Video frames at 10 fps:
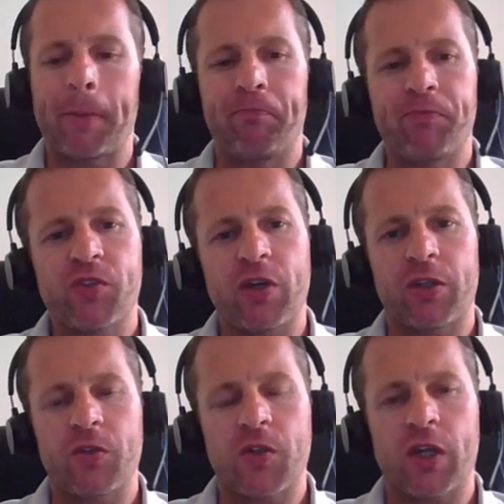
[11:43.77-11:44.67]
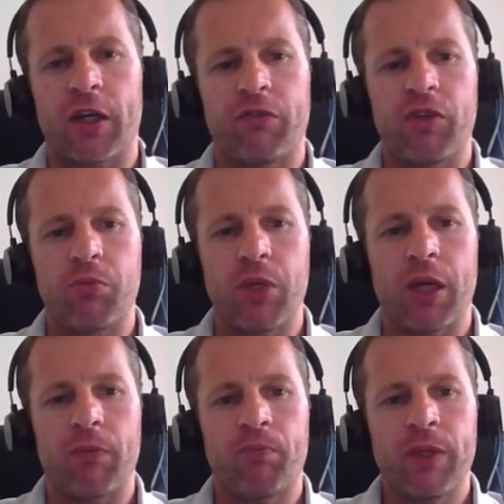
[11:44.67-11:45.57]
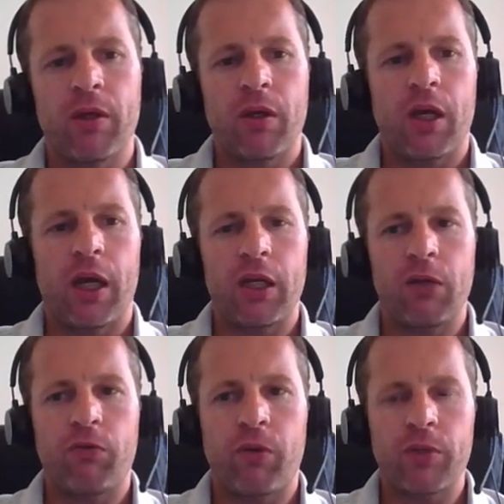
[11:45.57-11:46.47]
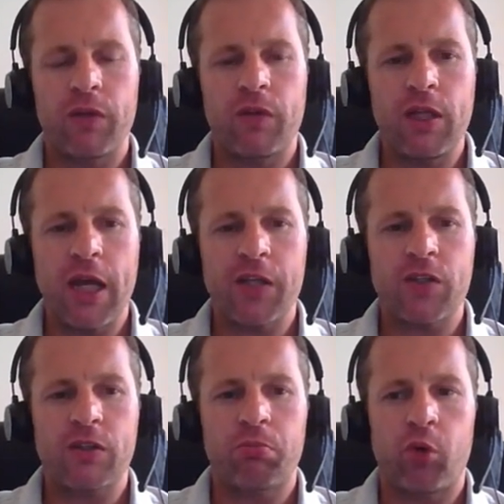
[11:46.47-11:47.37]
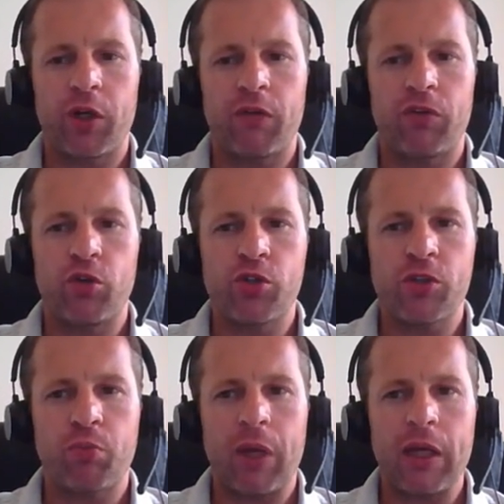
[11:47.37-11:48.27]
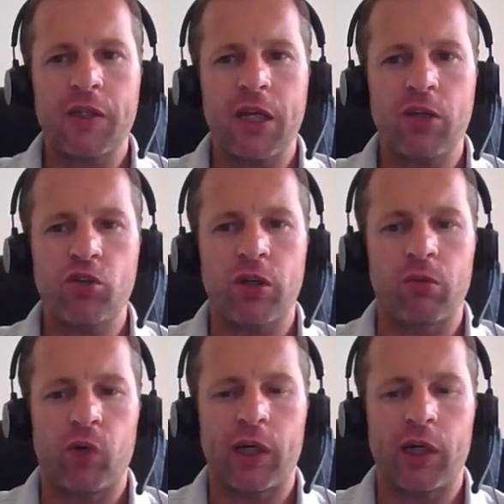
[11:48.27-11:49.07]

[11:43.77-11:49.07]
site-to-site VPN. And then from the DNATs point of view, just pay attention.